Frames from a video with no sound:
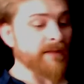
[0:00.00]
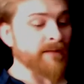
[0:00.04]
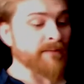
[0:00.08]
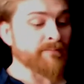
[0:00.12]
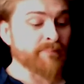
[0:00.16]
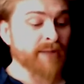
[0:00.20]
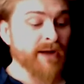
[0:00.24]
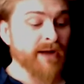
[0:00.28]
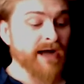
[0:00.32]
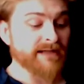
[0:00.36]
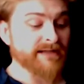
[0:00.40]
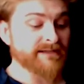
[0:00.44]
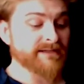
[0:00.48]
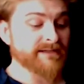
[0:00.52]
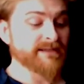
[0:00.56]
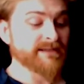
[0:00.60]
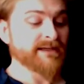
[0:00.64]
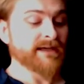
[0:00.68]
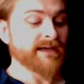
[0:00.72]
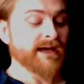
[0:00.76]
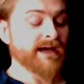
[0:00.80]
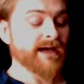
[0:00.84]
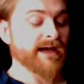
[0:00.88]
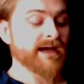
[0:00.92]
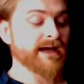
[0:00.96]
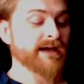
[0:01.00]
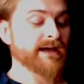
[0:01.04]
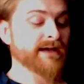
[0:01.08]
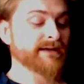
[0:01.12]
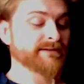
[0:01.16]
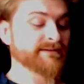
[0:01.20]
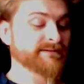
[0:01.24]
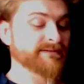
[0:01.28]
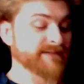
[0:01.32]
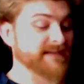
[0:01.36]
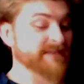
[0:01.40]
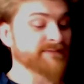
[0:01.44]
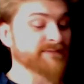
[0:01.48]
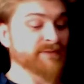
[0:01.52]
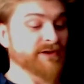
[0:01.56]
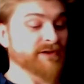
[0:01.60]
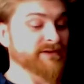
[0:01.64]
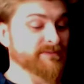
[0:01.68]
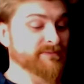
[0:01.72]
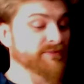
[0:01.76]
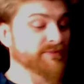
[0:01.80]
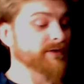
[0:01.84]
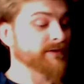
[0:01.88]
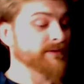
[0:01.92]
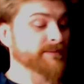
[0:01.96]
But this
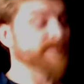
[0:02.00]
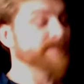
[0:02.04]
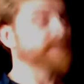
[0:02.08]
person probably